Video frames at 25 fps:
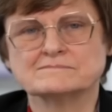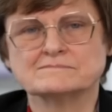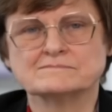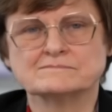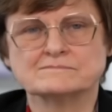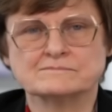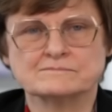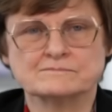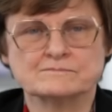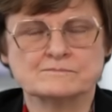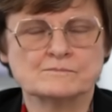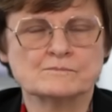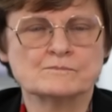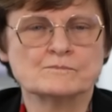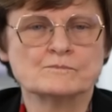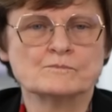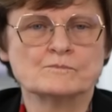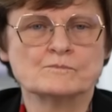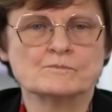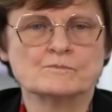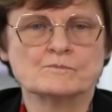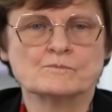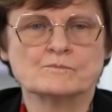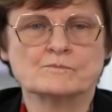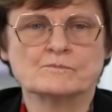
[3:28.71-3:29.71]

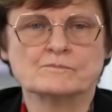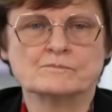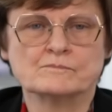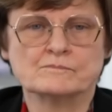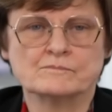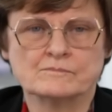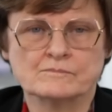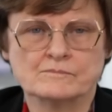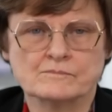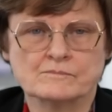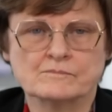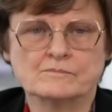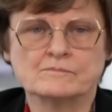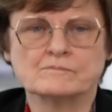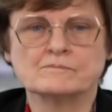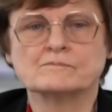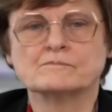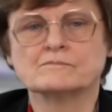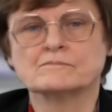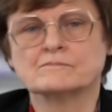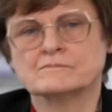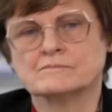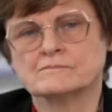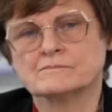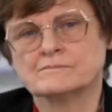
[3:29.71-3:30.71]

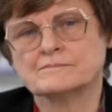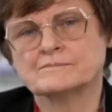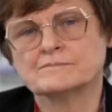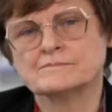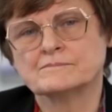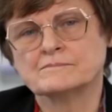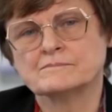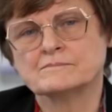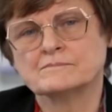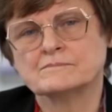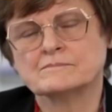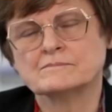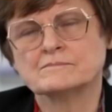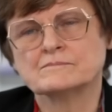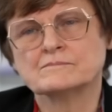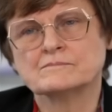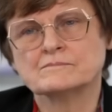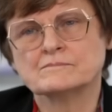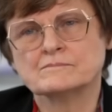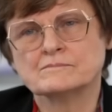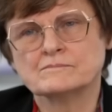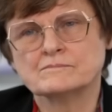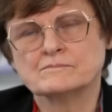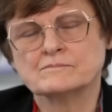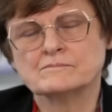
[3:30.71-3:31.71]

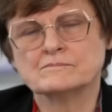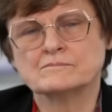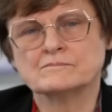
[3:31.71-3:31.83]
[no speech]